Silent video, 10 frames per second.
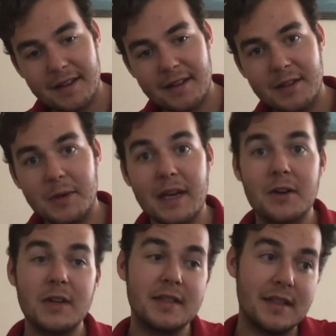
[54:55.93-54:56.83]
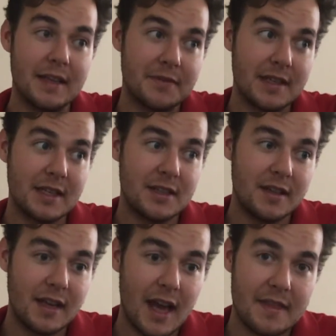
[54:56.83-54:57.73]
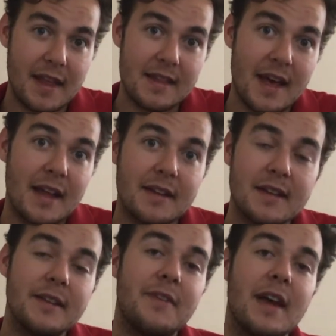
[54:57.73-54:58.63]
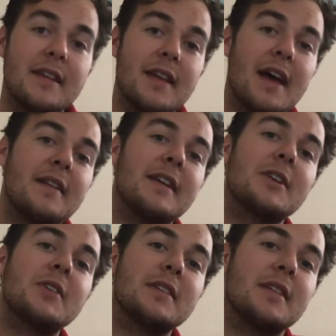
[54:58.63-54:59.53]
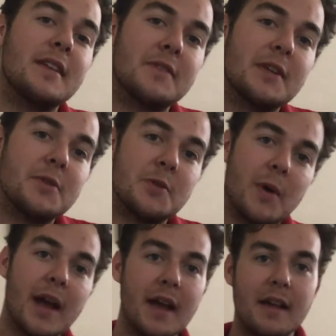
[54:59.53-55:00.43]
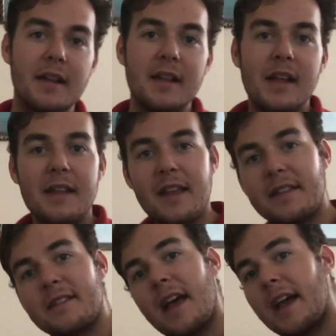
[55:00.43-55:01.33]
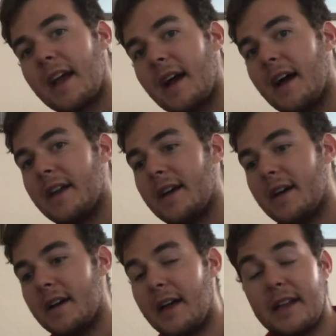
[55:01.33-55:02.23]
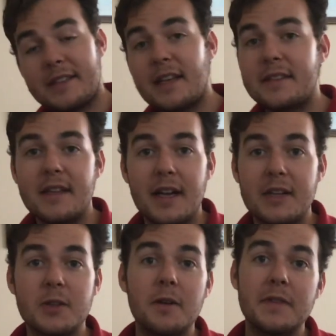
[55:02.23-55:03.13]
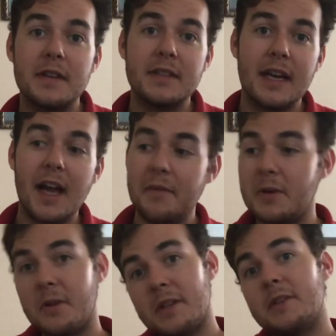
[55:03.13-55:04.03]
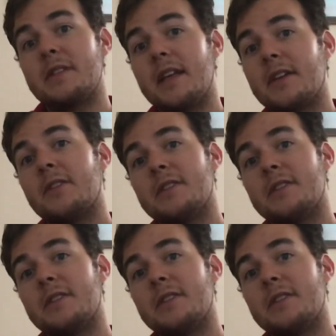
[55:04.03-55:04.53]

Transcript: you increase lift initially, and then that increase in lift goes away. That's like on a Cessna on a short field takeoff, you only use 10 degrees